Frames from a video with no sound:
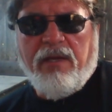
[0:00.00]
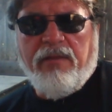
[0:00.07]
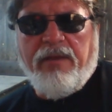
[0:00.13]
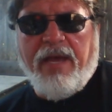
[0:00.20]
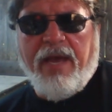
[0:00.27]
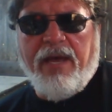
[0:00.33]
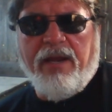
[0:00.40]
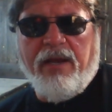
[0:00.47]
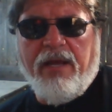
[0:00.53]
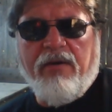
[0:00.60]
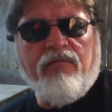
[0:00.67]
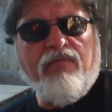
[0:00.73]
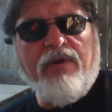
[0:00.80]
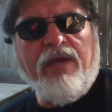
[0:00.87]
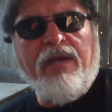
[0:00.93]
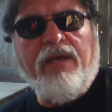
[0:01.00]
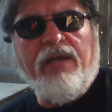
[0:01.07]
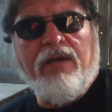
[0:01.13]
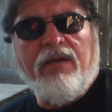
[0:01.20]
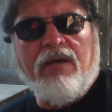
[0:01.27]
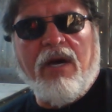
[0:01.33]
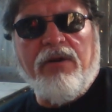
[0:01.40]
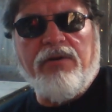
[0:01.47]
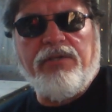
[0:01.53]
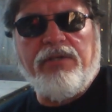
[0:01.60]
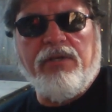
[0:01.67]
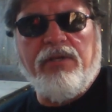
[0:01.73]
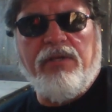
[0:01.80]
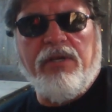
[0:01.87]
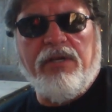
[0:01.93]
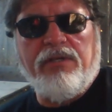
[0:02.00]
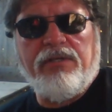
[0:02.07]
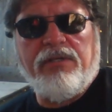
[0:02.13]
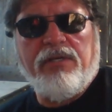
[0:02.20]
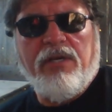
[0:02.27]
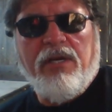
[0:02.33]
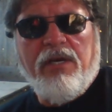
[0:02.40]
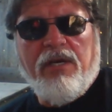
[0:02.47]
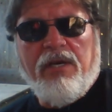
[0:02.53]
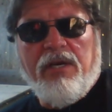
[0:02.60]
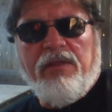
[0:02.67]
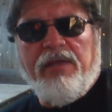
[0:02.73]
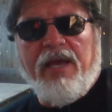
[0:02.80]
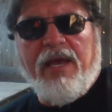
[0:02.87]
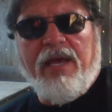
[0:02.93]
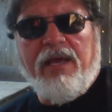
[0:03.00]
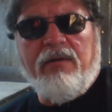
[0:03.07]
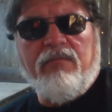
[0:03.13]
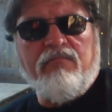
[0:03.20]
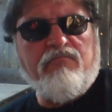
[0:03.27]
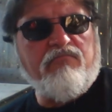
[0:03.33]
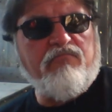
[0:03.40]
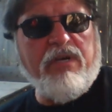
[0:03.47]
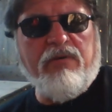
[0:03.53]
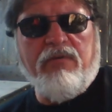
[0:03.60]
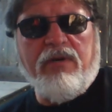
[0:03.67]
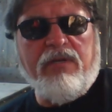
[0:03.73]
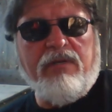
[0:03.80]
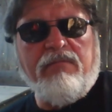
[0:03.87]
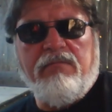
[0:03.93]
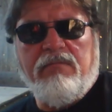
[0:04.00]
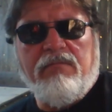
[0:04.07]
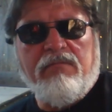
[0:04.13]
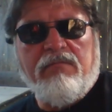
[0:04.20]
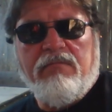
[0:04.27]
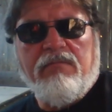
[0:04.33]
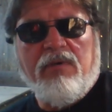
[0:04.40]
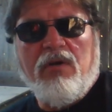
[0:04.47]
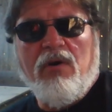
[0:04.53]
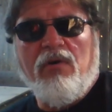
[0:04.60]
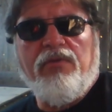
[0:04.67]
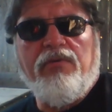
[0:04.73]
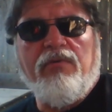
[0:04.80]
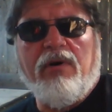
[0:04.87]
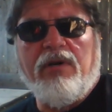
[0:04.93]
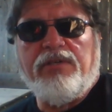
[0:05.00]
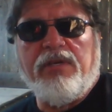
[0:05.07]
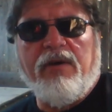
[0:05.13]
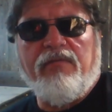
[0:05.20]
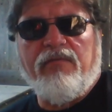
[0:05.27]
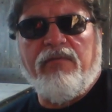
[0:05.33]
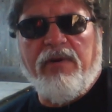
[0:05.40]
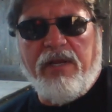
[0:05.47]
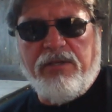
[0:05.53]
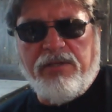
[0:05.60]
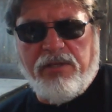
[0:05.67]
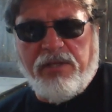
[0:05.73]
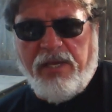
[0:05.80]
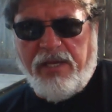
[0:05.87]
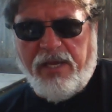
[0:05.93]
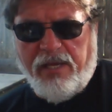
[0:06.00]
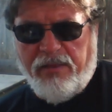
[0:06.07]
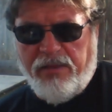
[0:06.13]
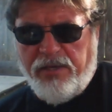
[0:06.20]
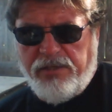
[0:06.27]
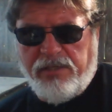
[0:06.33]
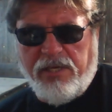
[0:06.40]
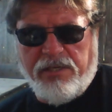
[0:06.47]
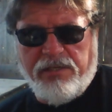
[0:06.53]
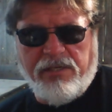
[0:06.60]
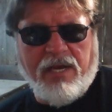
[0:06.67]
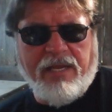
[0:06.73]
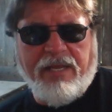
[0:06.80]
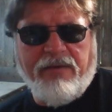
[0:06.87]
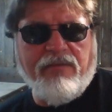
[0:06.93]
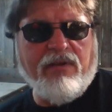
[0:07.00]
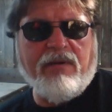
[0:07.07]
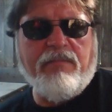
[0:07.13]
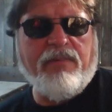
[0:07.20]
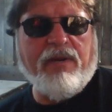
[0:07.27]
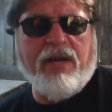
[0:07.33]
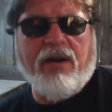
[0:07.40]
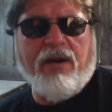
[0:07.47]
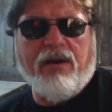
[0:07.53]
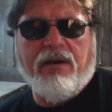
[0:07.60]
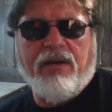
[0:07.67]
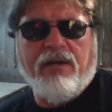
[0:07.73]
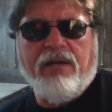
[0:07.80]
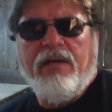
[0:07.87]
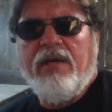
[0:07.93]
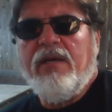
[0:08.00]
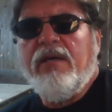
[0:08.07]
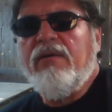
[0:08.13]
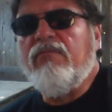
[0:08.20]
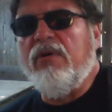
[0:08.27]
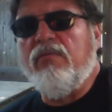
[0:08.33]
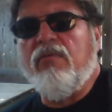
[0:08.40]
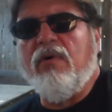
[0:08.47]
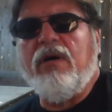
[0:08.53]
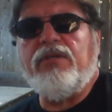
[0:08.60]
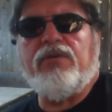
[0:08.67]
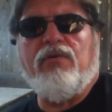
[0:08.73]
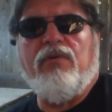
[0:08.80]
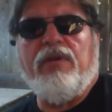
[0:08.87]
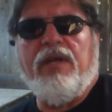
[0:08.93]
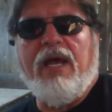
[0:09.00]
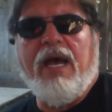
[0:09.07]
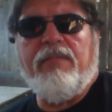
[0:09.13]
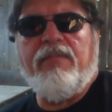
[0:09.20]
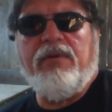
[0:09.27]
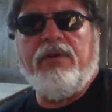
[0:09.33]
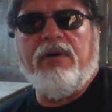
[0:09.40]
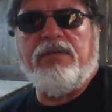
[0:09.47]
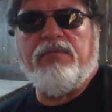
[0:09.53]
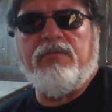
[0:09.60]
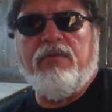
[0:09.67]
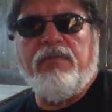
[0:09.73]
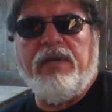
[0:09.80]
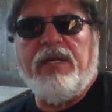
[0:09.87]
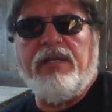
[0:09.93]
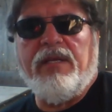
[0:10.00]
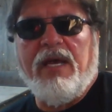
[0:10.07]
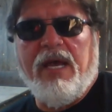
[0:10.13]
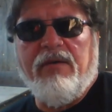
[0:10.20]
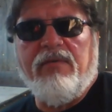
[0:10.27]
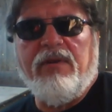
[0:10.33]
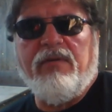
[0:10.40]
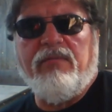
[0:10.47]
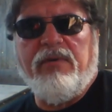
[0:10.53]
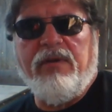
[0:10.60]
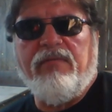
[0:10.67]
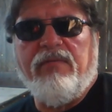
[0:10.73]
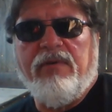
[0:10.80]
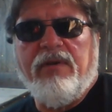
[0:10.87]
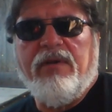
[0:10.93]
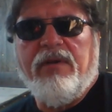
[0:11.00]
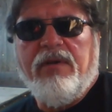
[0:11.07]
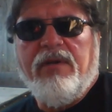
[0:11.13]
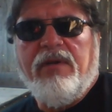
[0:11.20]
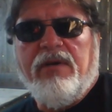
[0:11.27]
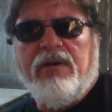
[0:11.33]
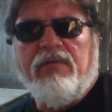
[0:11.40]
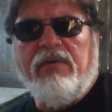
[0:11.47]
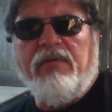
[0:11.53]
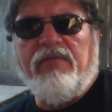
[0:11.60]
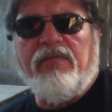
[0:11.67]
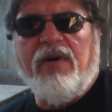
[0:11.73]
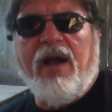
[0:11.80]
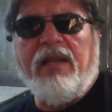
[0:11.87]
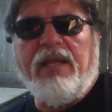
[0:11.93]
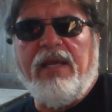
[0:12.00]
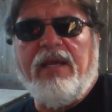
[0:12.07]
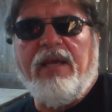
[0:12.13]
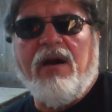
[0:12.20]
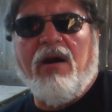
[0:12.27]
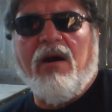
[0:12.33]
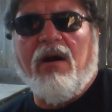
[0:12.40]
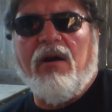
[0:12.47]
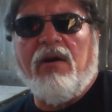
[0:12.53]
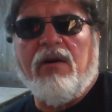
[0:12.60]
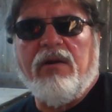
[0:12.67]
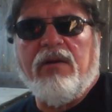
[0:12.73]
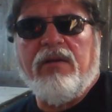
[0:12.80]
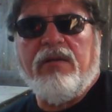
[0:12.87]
that uh, if we understood this, then we would go through our sufferings thinking this does not even compare with what's going to happen to us when we get to heaven, and we've we finally are